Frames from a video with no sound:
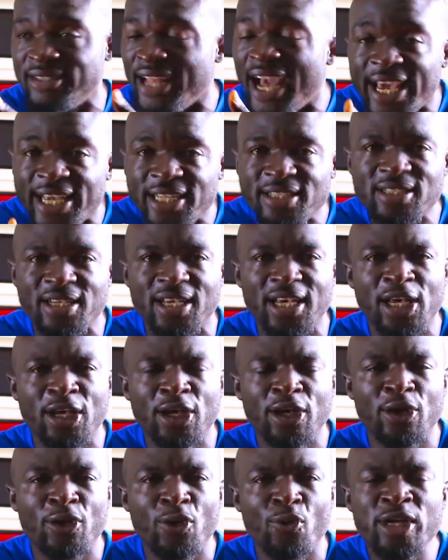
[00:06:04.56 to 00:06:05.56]
diet
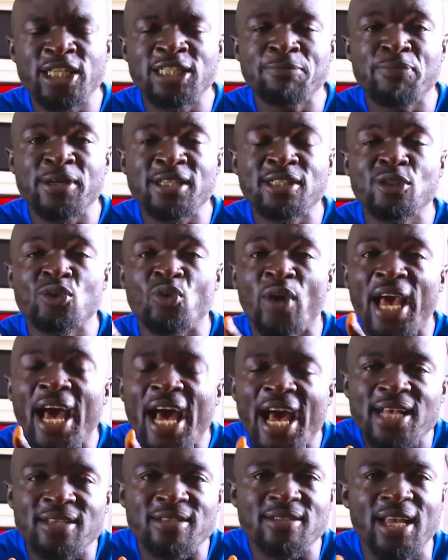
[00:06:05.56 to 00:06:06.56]
which persons were
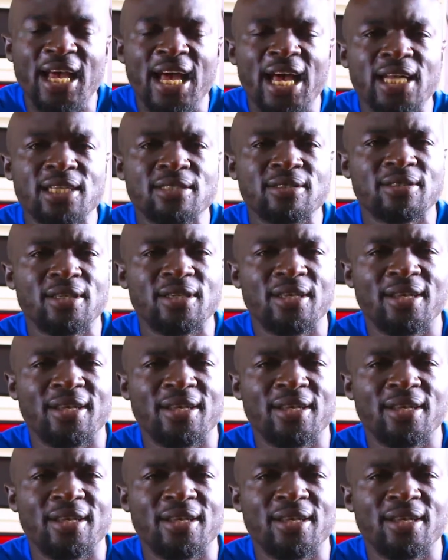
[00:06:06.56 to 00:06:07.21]
asked, and